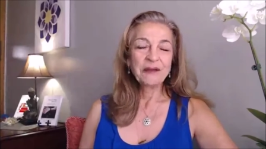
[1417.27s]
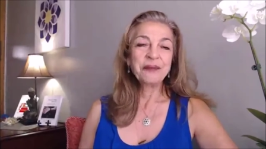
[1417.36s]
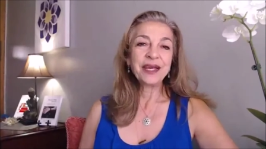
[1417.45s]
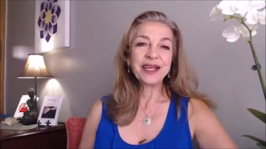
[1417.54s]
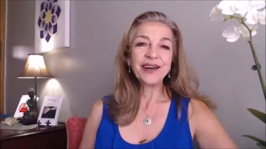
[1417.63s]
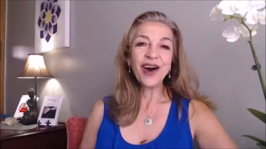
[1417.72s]

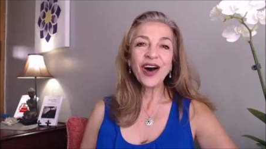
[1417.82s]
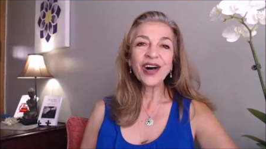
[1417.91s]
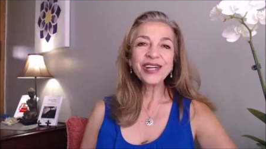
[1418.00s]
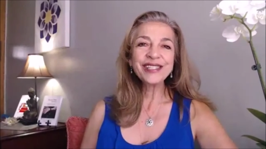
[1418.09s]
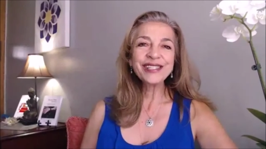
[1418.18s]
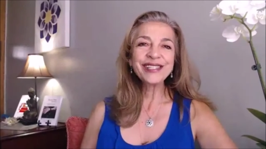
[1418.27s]

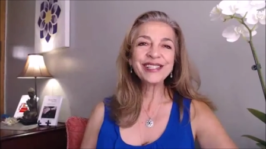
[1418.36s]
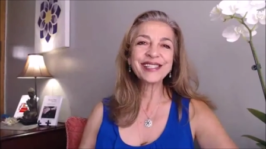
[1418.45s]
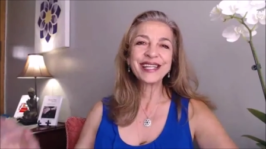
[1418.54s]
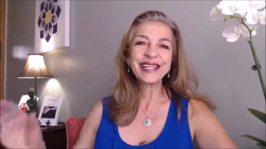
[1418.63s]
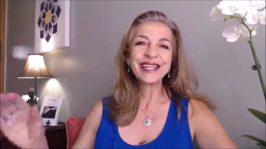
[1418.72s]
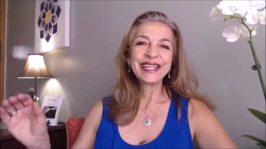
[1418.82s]
because
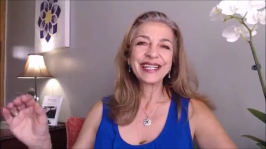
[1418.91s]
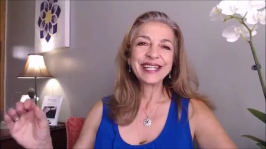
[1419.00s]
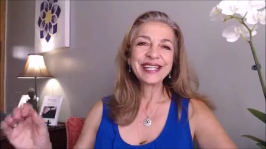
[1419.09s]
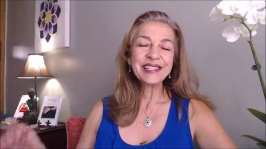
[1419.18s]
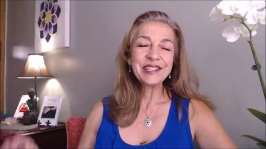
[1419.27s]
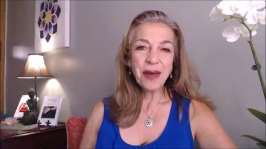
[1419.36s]

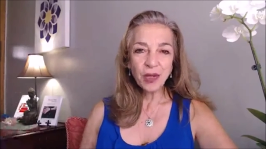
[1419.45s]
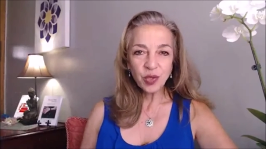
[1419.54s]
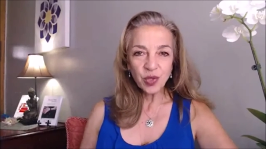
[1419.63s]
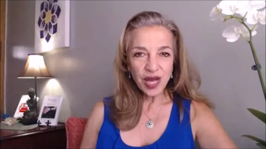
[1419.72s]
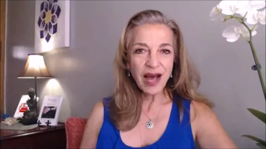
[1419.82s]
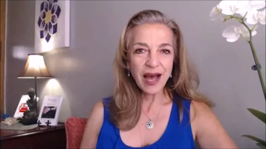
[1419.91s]
it's about
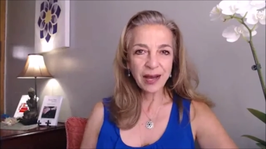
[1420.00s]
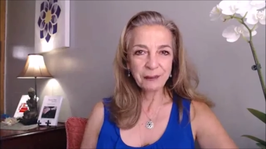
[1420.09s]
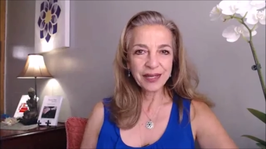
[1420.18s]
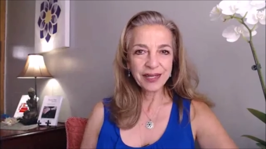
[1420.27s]
time.